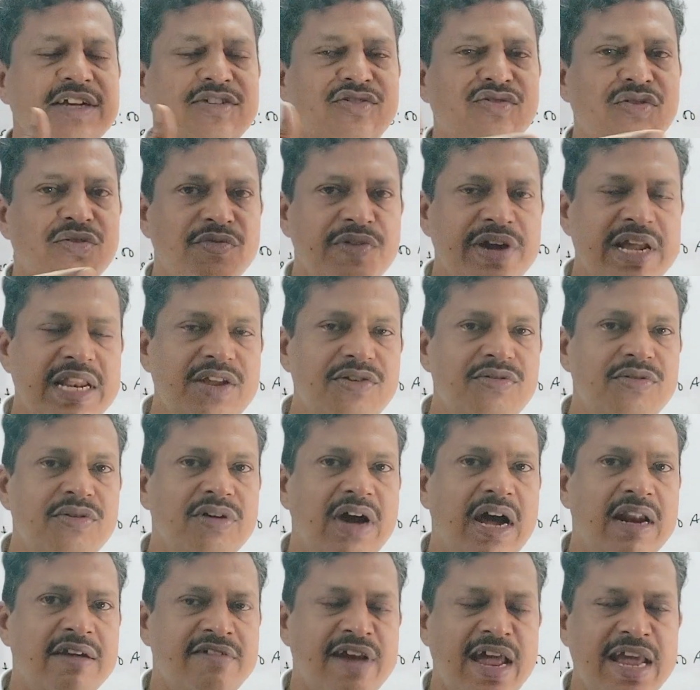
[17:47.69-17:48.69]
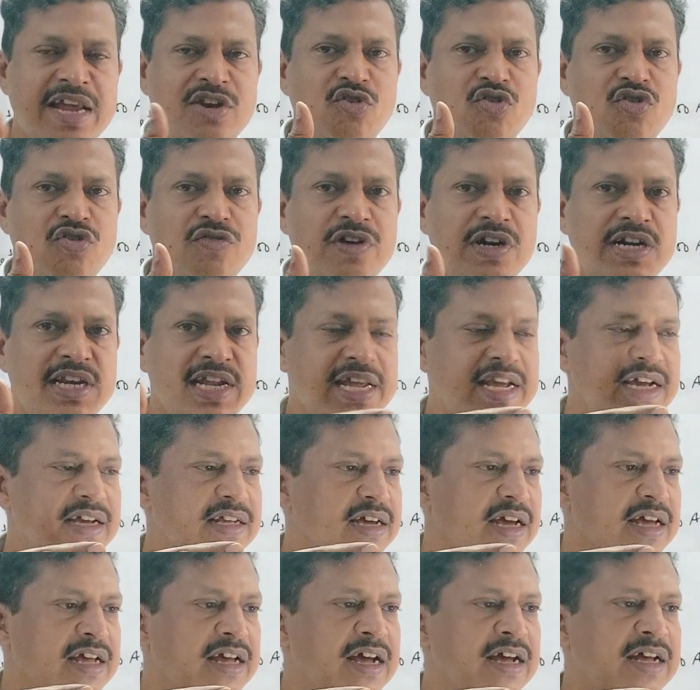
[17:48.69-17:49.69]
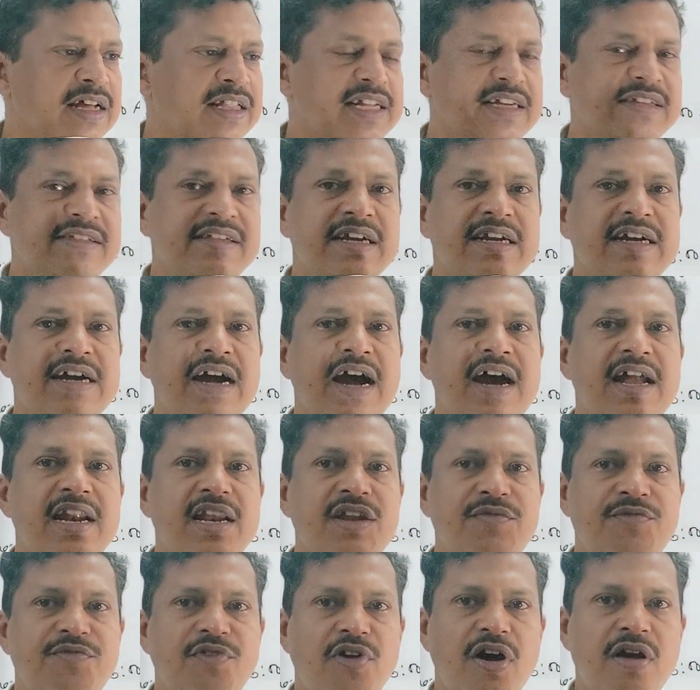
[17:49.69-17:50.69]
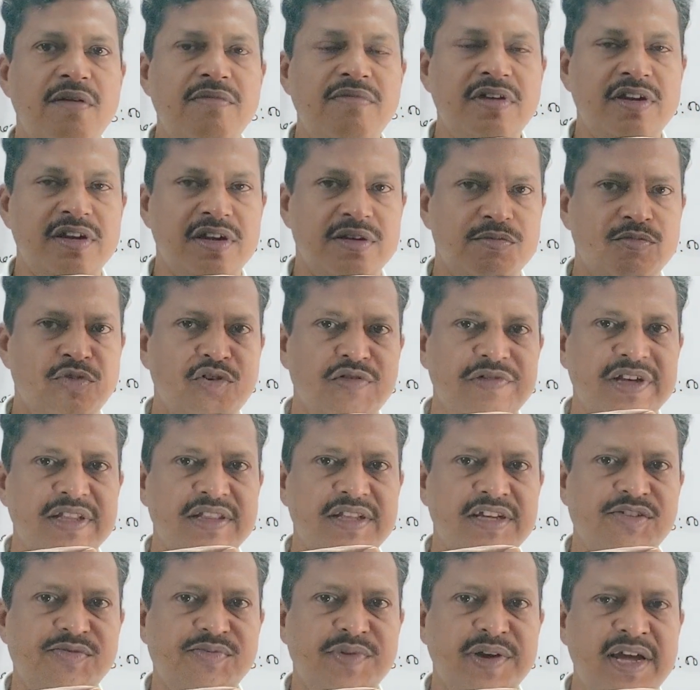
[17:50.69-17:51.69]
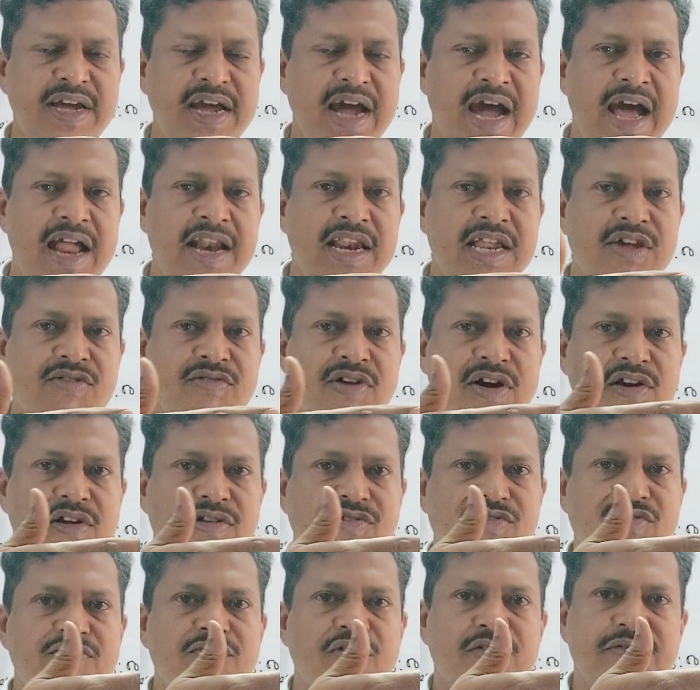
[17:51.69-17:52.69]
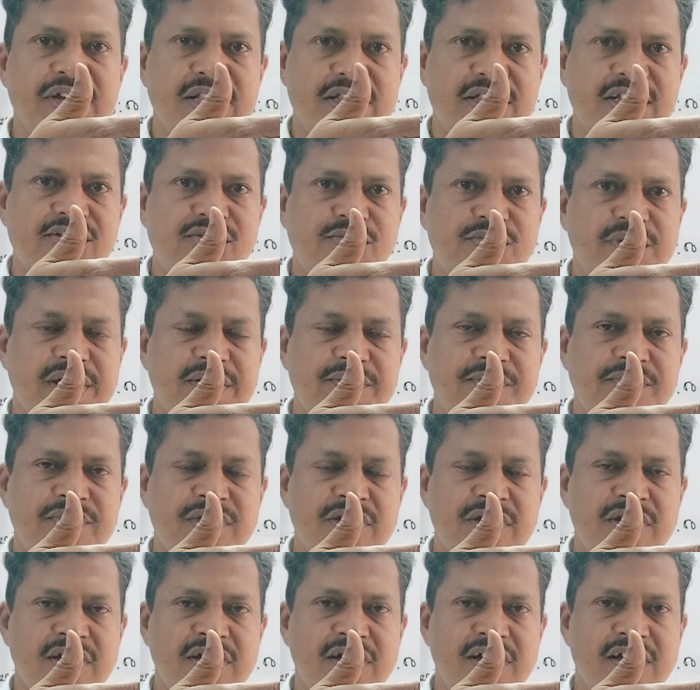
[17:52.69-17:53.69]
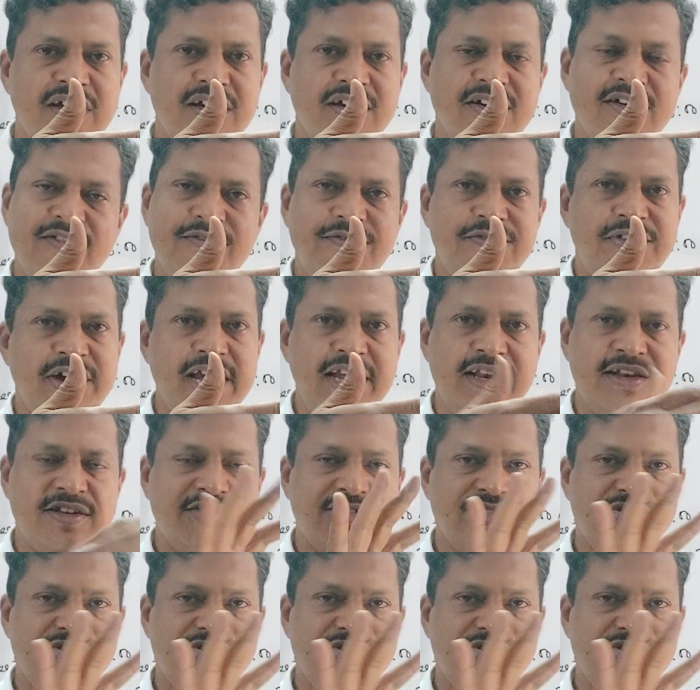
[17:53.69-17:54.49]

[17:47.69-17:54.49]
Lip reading: So when you are trying to overtake, there is a car in front moving this way and you are also moving this way. Fine.